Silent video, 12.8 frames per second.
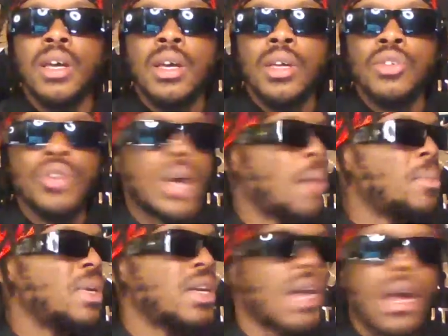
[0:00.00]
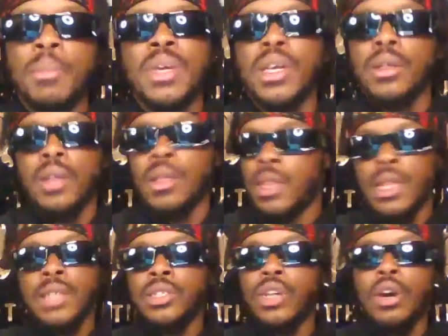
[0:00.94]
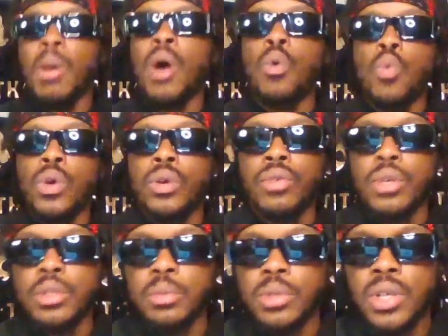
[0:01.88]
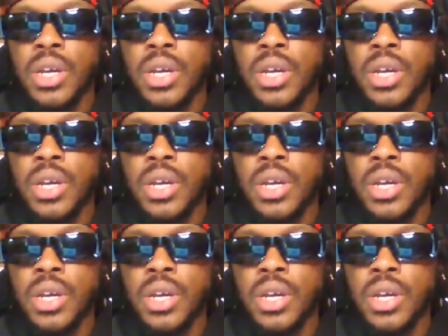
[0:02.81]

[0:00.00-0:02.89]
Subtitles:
You know what I mean? Let's talk about one Christmas.